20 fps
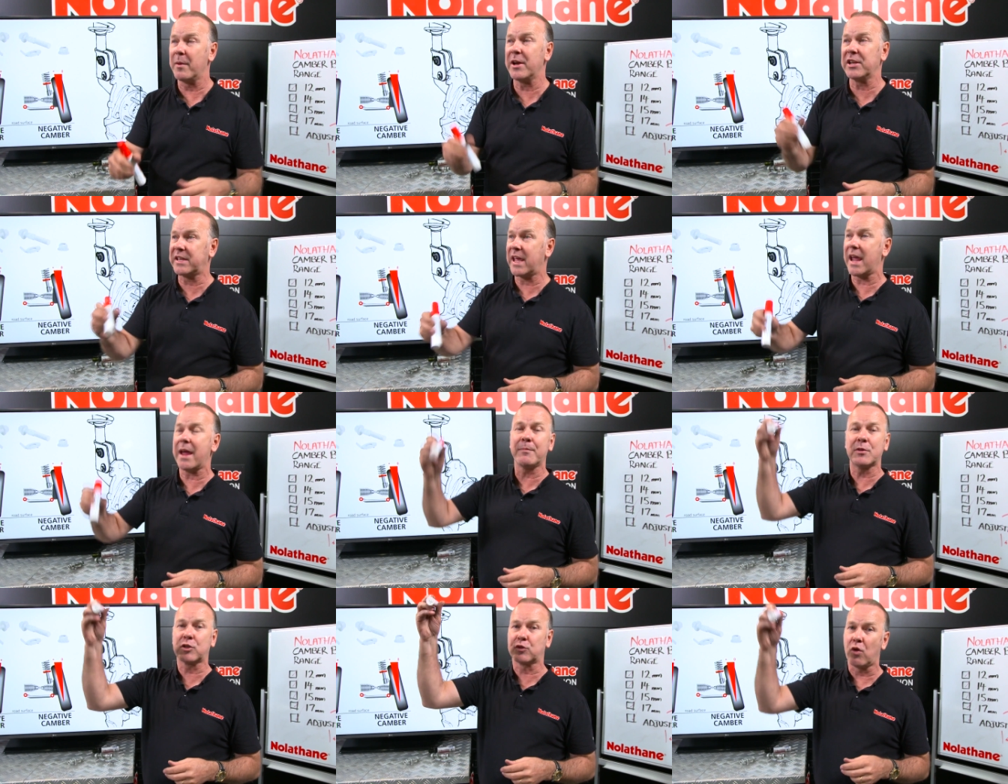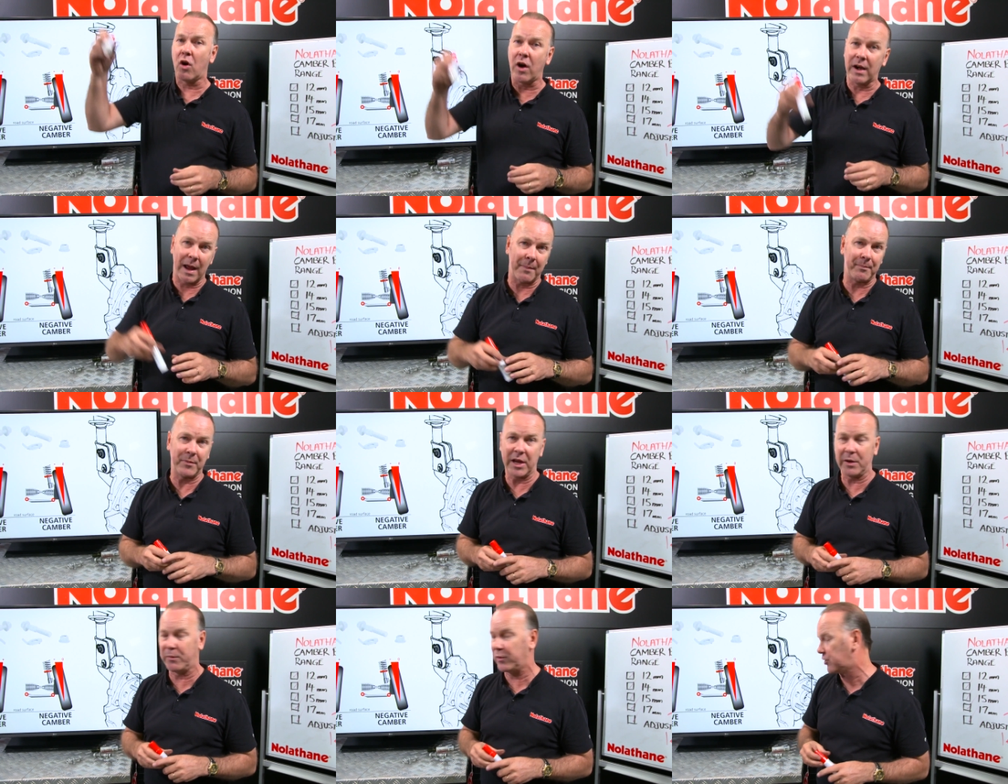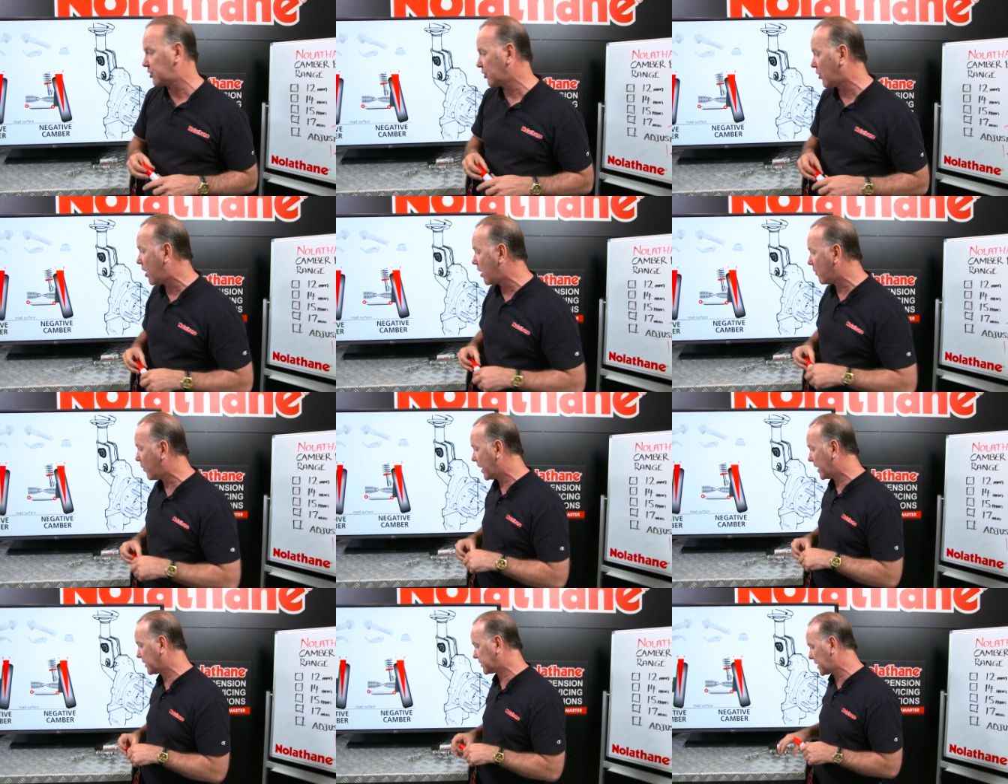I mean, camber's right up there with
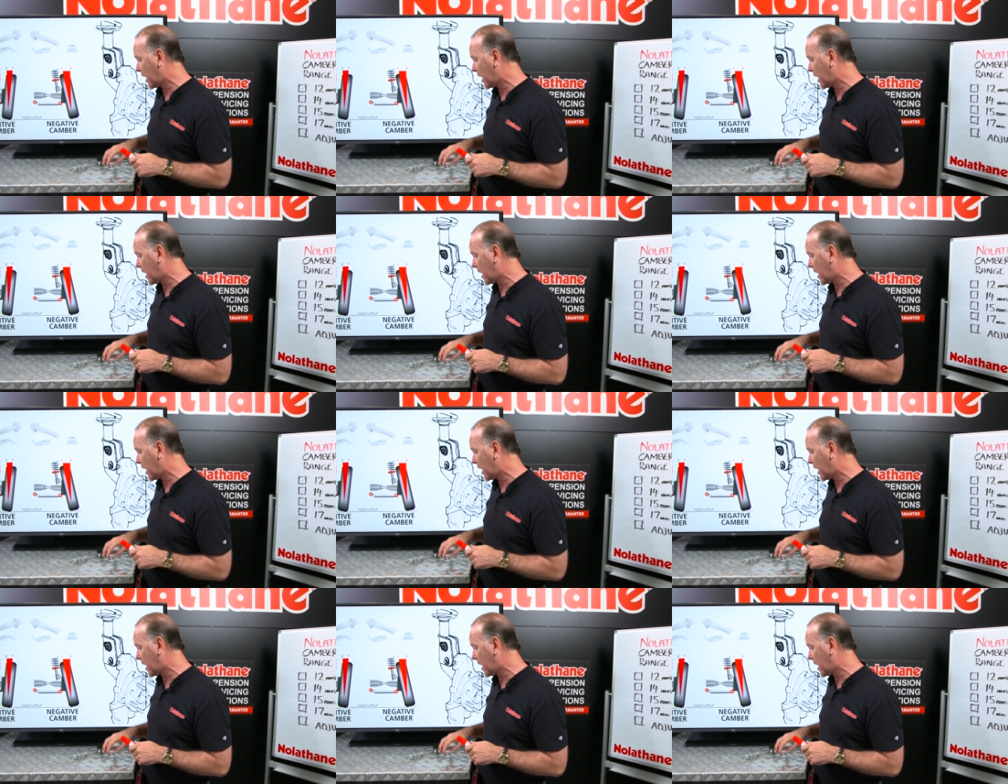tyre wear.